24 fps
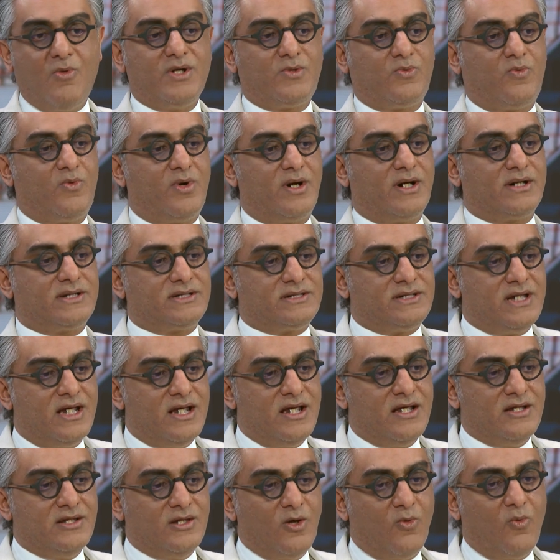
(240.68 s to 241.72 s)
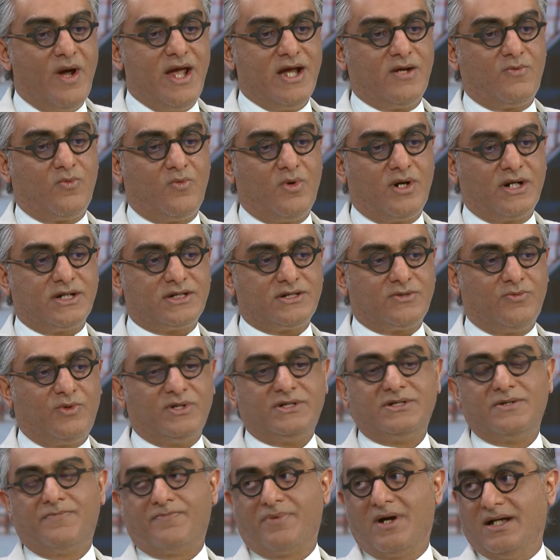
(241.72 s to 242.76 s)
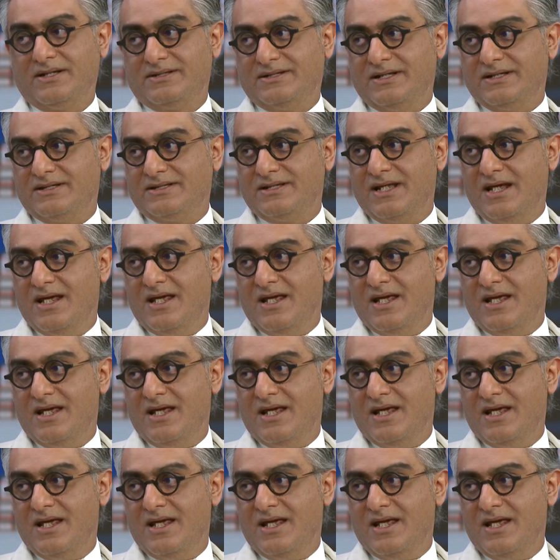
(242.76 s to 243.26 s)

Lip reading: it works, the way it works, what's the process.